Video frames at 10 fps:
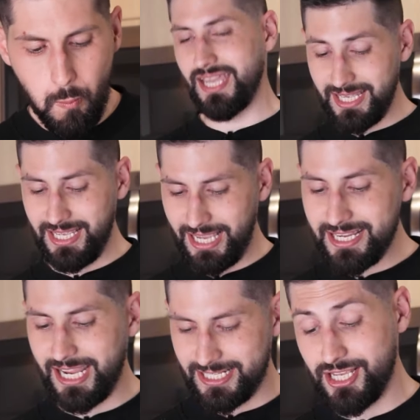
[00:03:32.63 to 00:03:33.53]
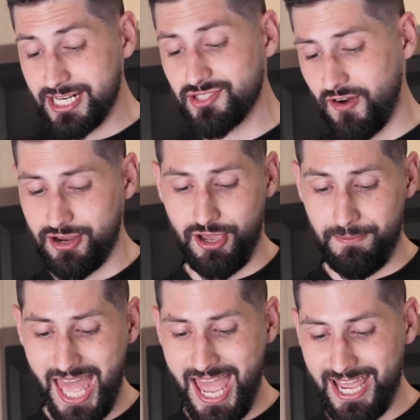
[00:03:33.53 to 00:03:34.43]
It is very good,
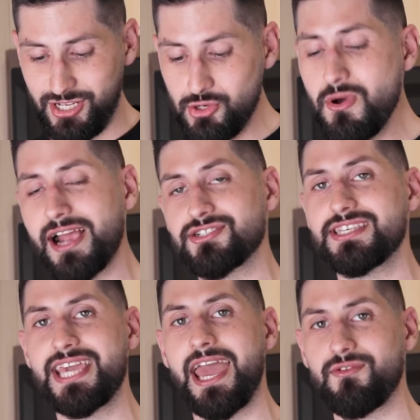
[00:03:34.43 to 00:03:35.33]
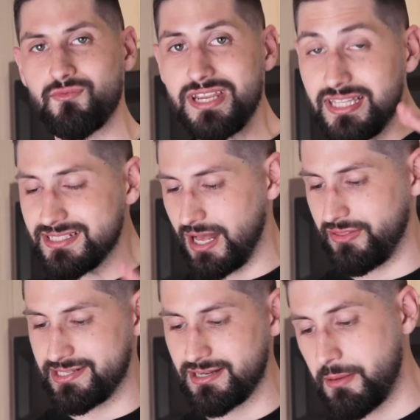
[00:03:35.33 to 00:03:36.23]
and you actually can't really tell
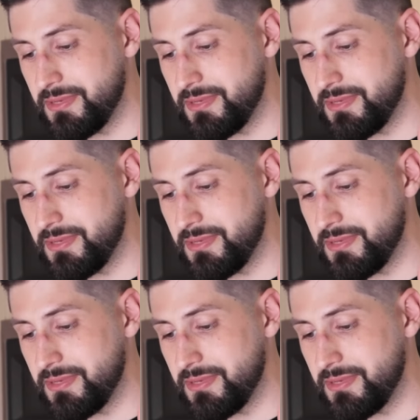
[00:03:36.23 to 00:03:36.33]
that it's not